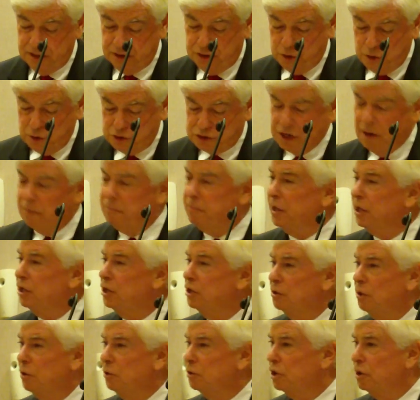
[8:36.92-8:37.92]
Do something in
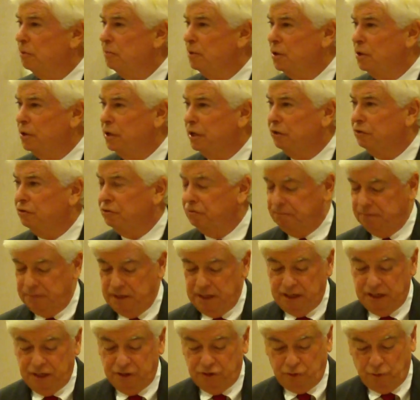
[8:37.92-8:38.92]
your own communities
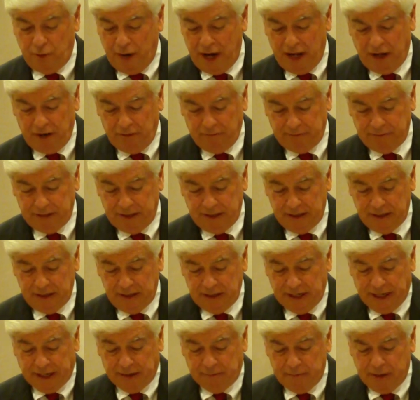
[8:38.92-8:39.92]
as well
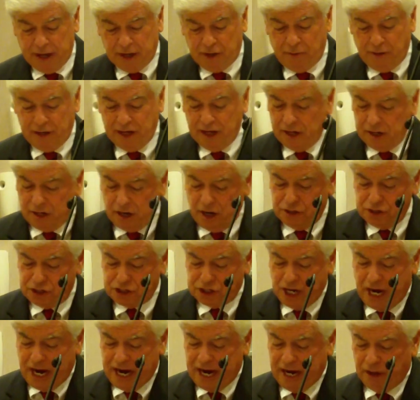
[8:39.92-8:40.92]
like mentoring a young
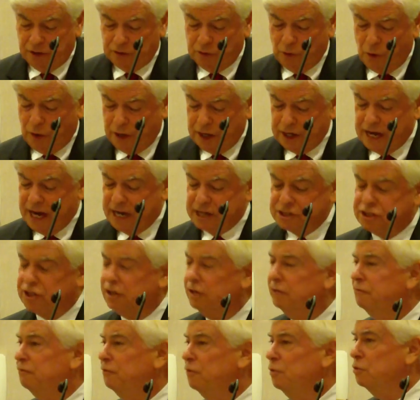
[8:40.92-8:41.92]
child,
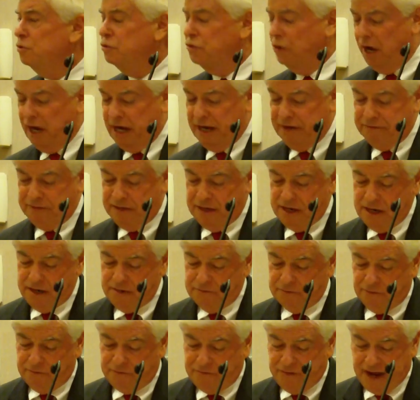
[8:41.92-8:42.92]
organizing a food drive
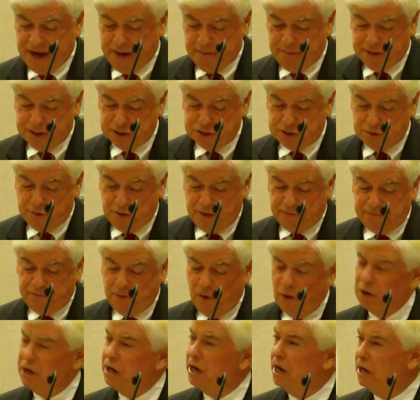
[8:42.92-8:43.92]
for families who have
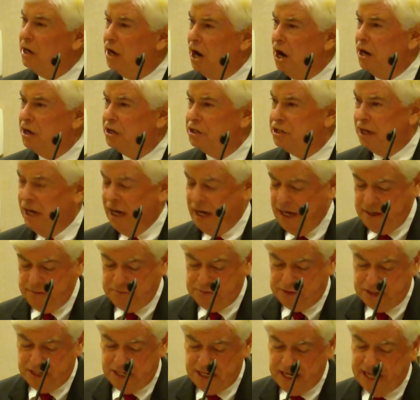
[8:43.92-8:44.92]
fallen on hard
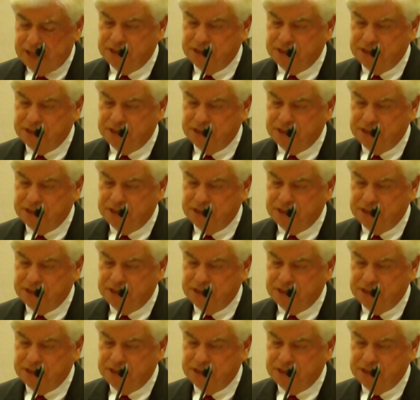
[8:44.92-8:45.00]
times,